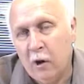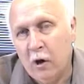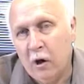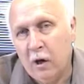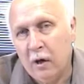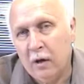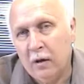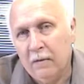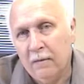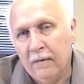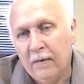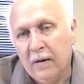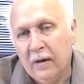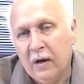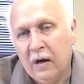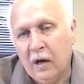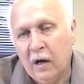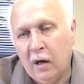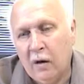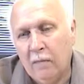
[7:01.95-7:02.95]
long.
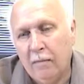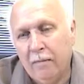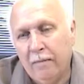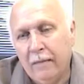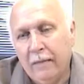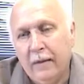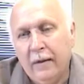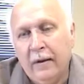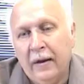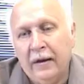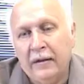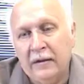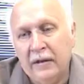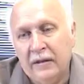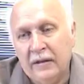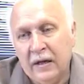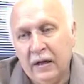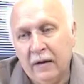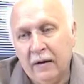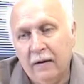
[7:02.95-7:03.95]
As I
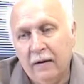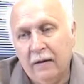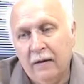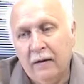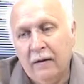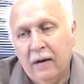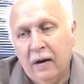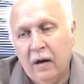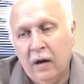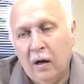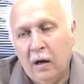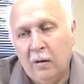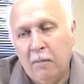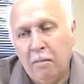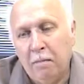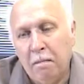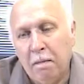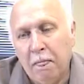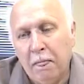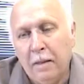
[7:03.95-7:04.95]
said,
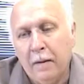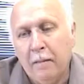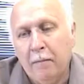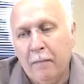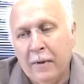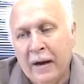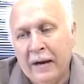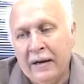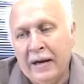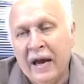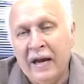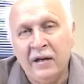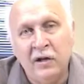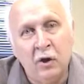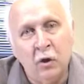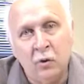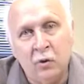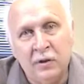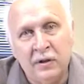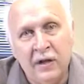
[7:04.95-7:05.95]
by
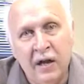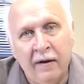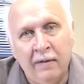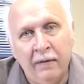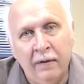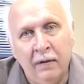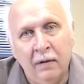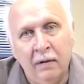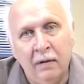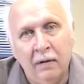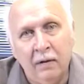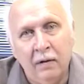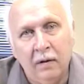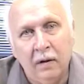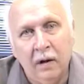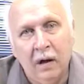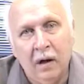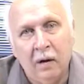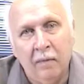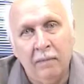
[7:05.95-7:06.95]
1907,
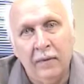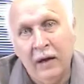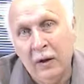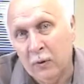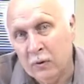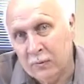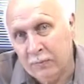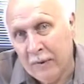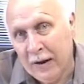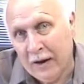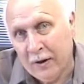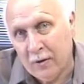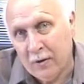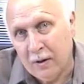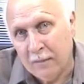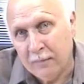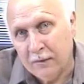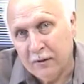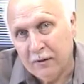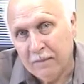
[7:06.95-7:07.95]
he was
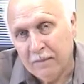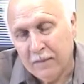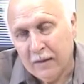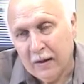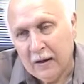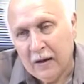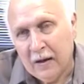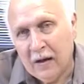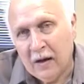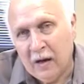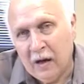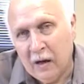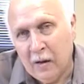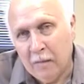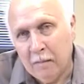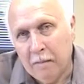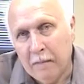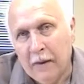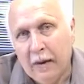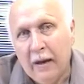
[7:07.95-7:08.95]
bankrupt.
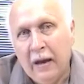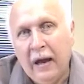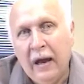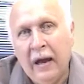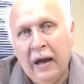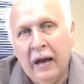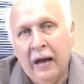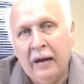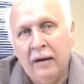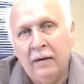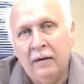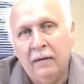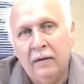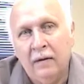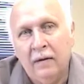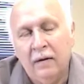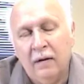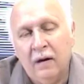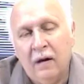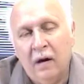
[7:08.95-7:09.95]
And
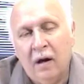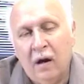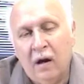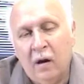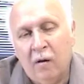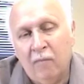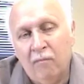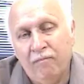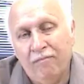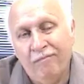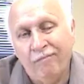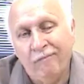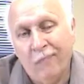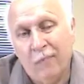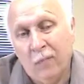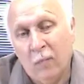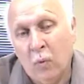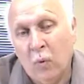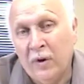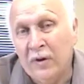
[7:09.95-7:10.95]

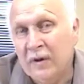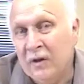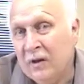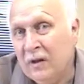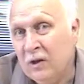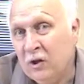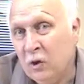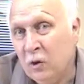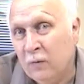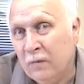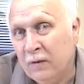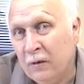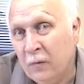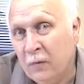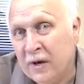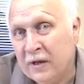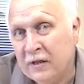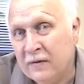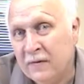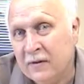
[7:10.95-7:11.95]
what did he do for
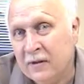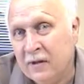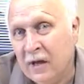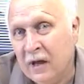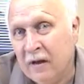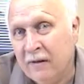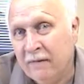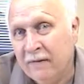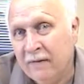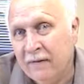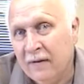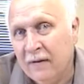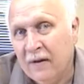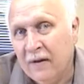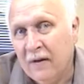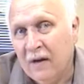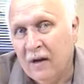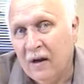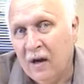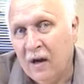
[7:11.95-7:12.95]
the rest of his life?
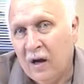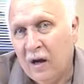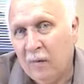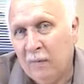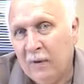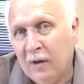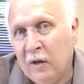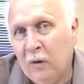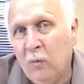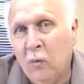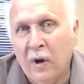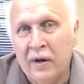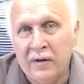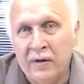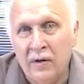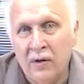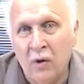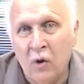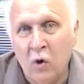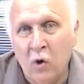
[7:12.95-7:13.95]
He went
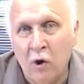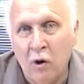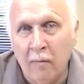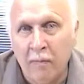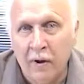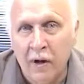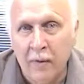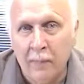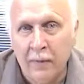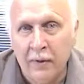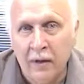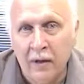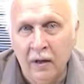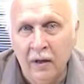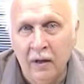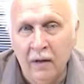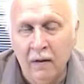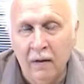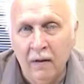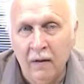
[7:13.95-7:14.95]
to the Gorham
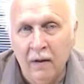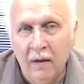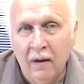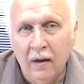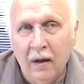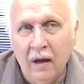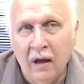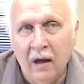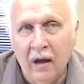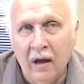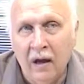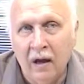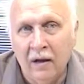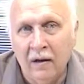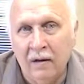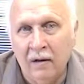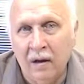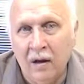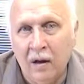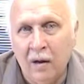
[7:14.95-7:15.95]
Company
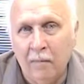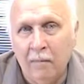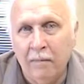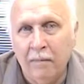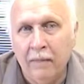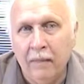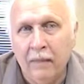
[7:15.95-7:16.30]
and um,